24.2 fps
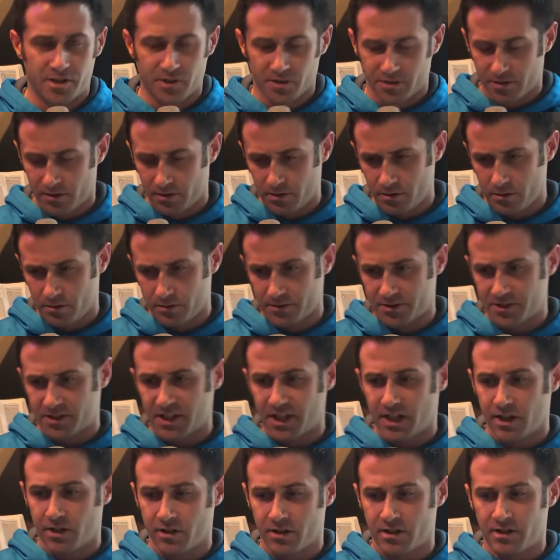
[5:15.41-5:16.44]
So it's a little
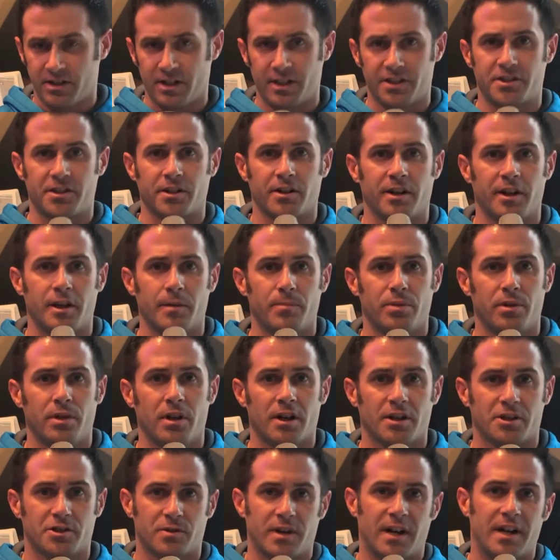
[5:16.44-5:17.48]
stereo condenser, and it
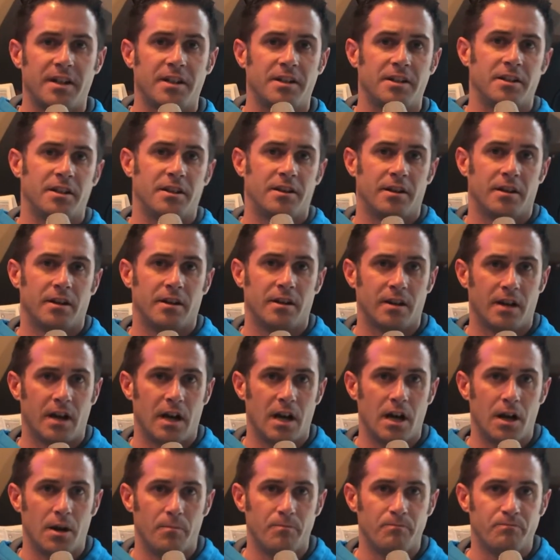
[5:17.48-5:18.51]
plugs right into
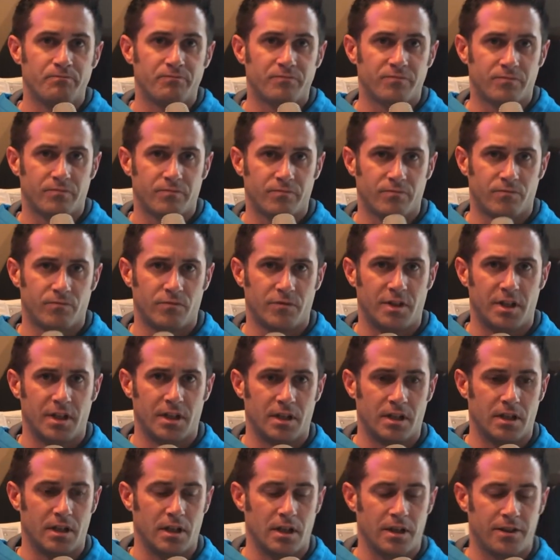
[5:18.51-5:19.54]
the
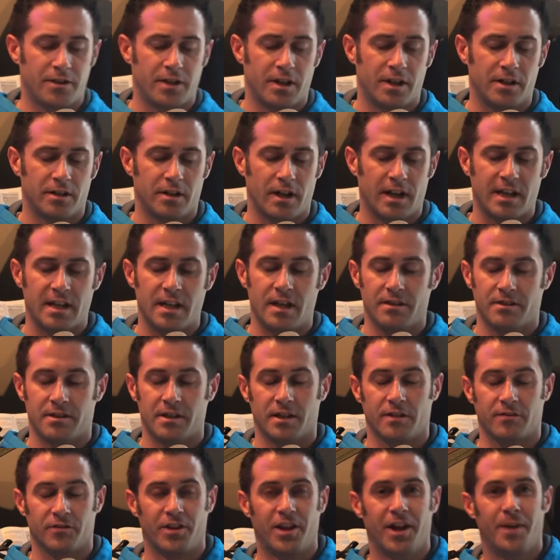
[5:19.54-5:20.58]
Thunder. I can't
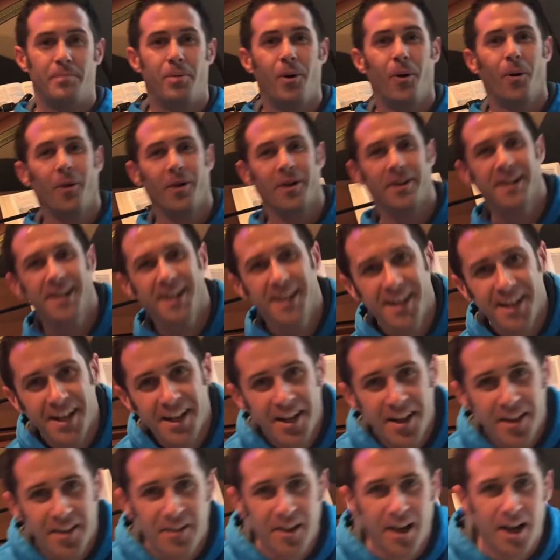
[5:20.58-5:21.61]
think of the port.
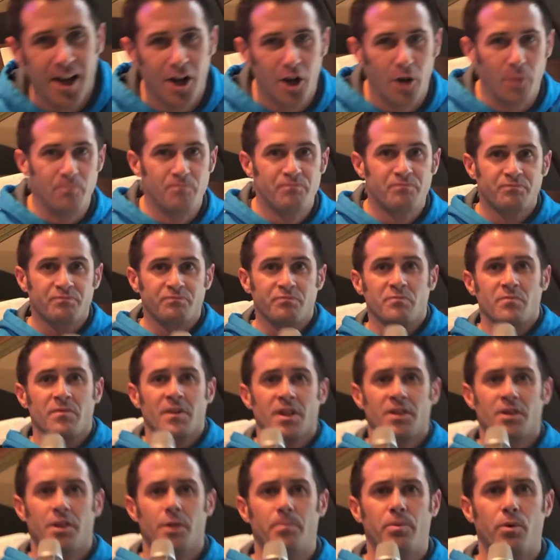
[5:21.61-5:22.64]

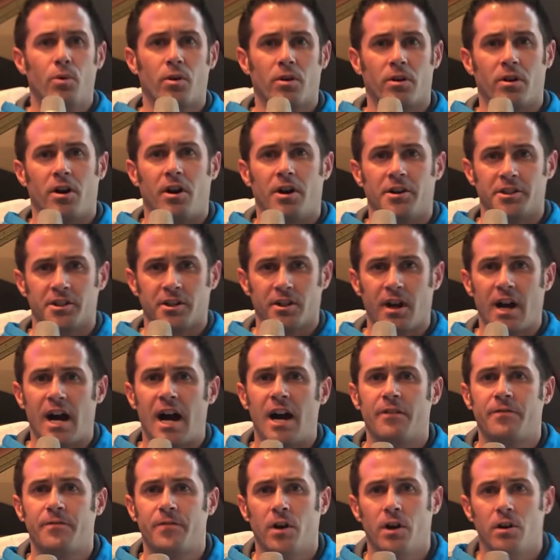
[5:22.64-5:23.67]
The port on your
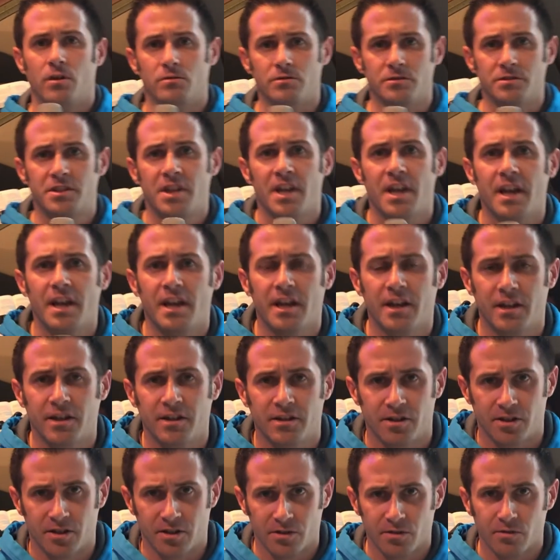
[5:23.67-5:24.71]
iPhone
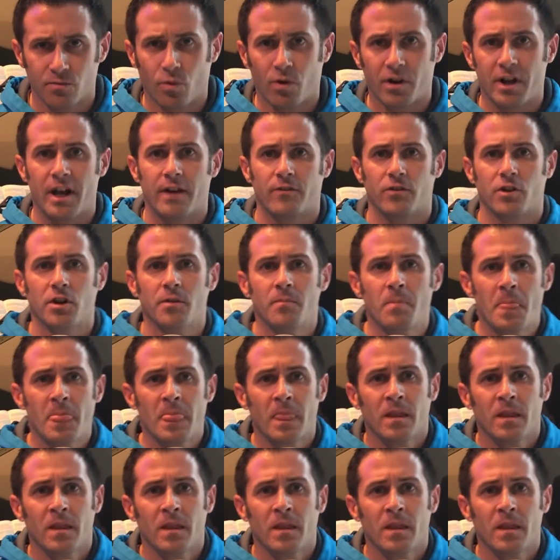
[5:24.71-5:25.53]
10 or whatever.